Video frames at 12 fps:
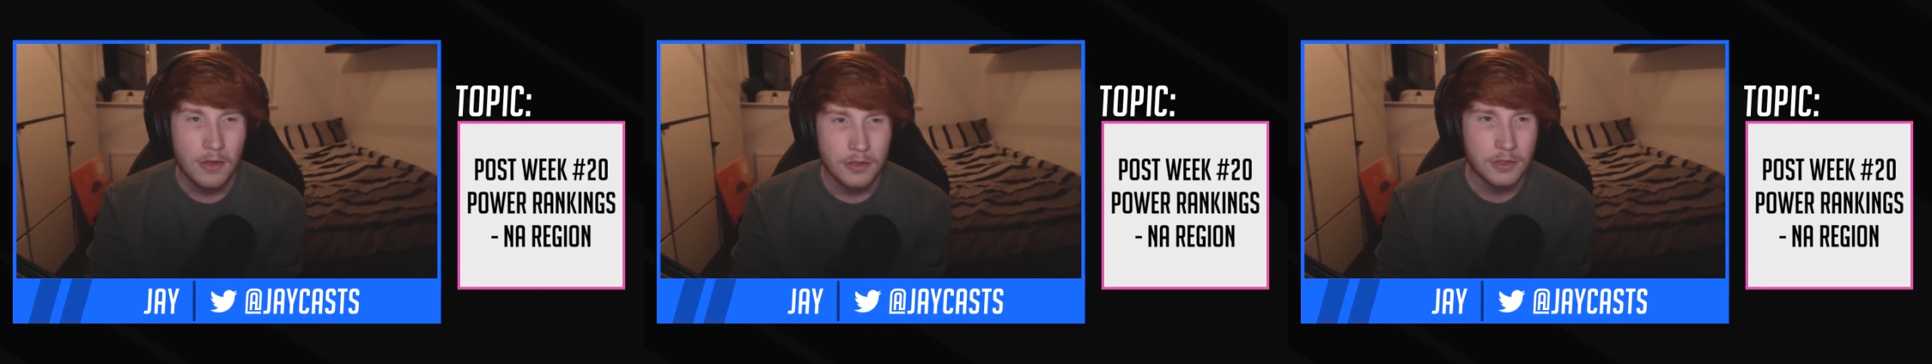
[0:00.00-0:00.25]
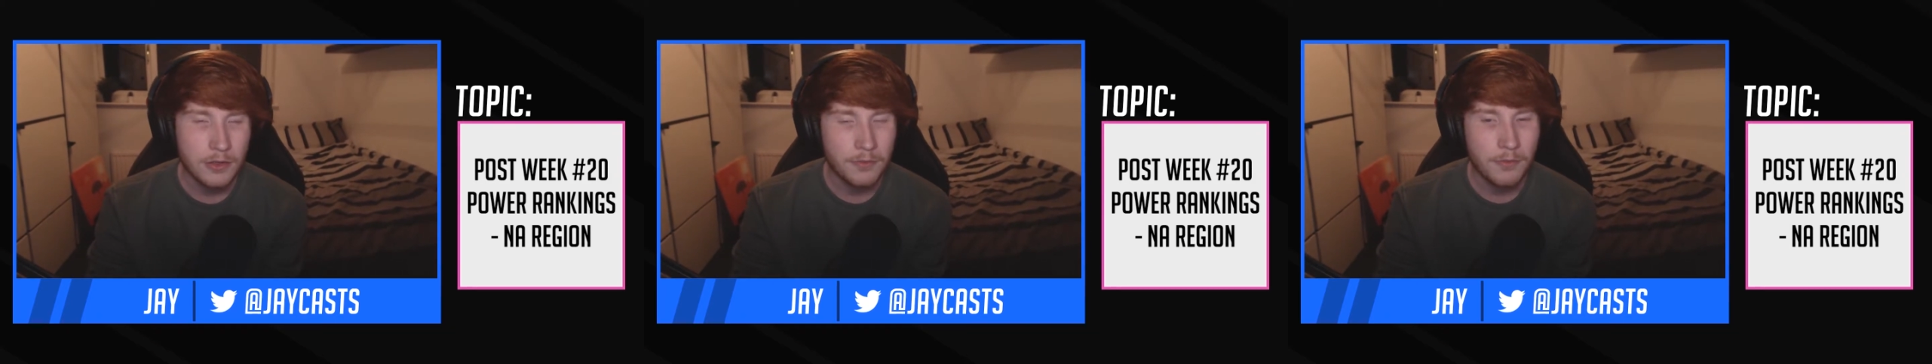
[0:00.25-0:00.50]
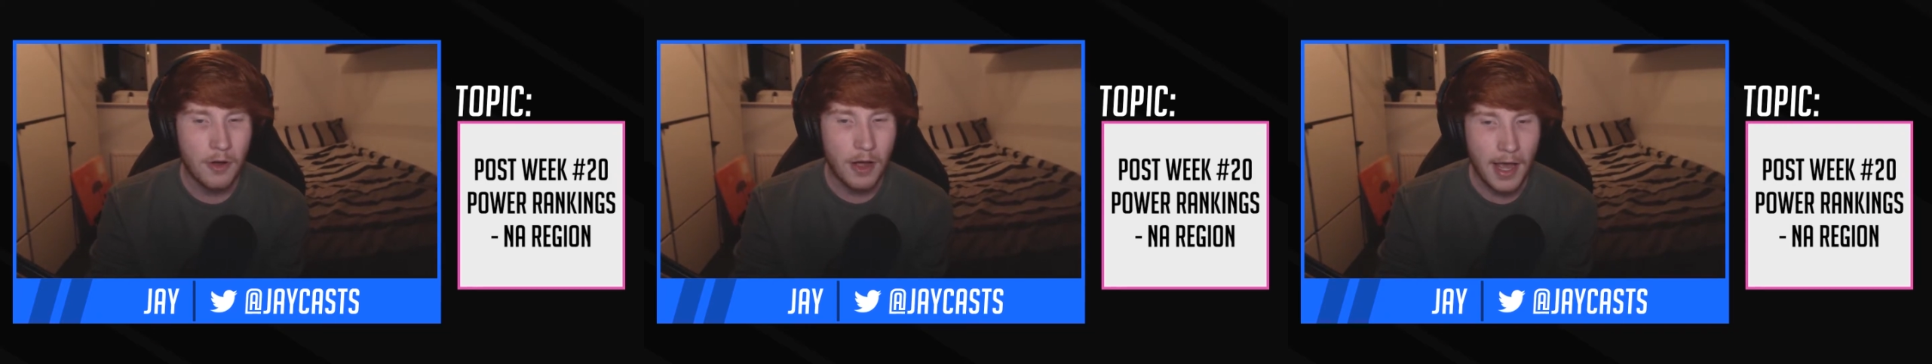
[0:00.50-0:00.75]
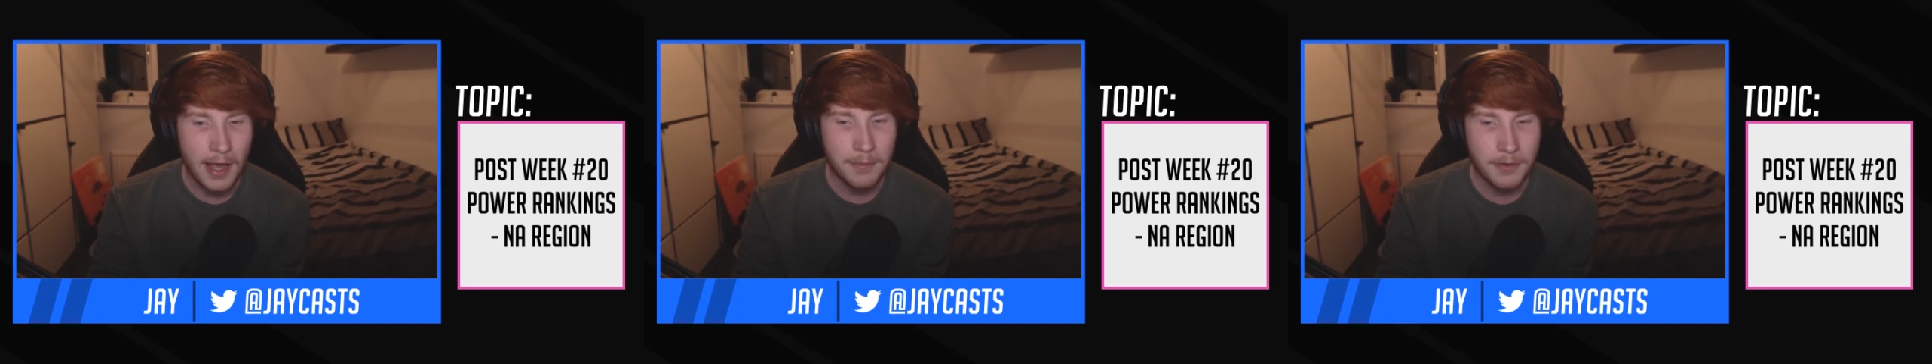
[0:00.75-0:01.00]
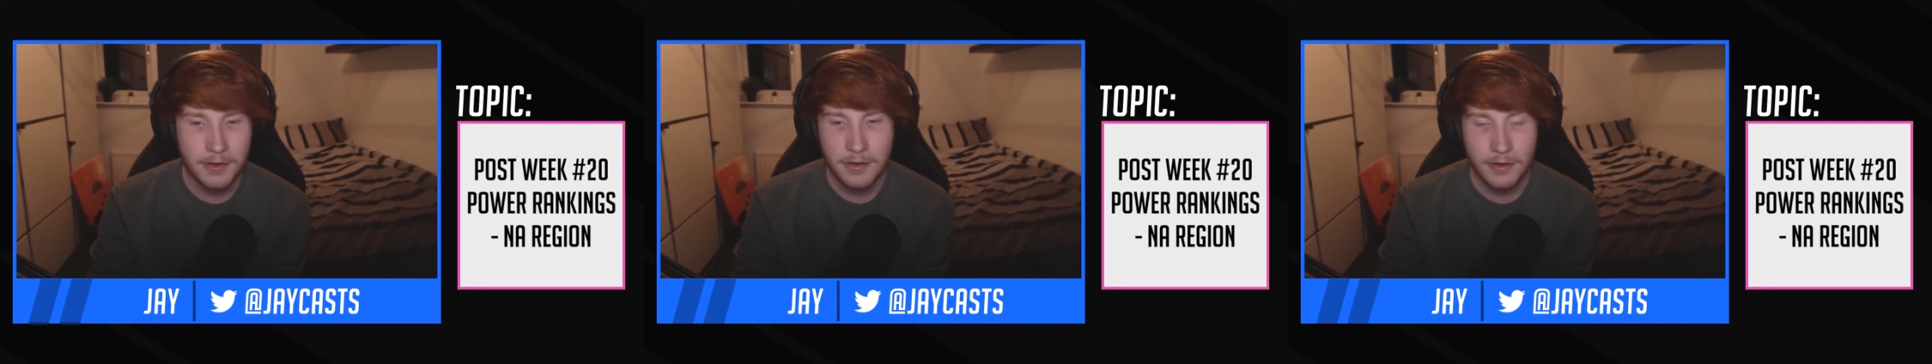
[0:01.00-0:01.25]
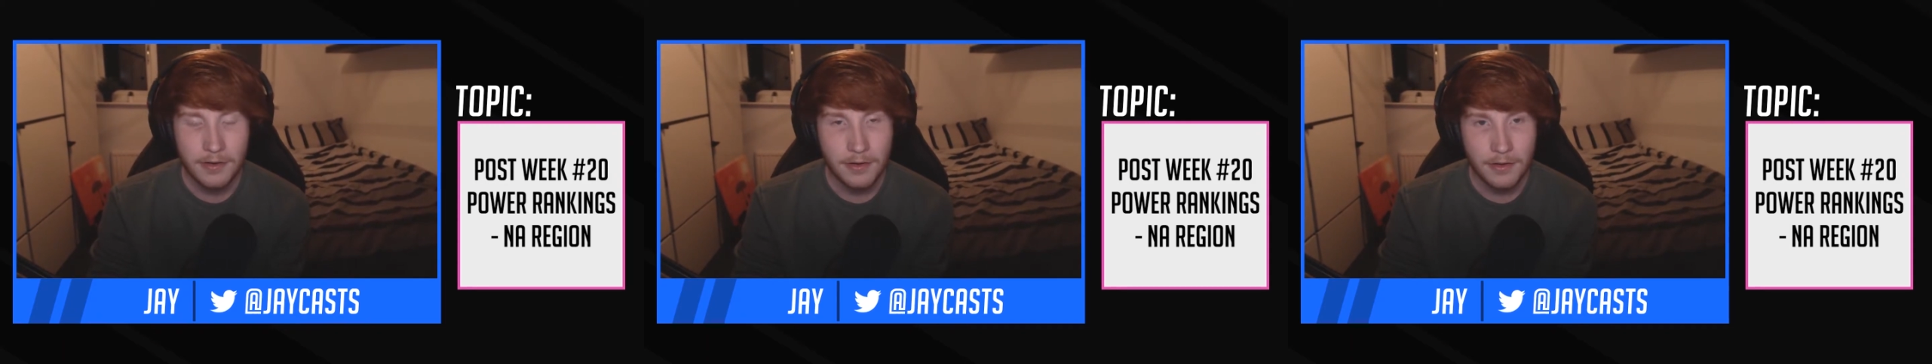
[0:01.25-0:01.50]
sort of what happened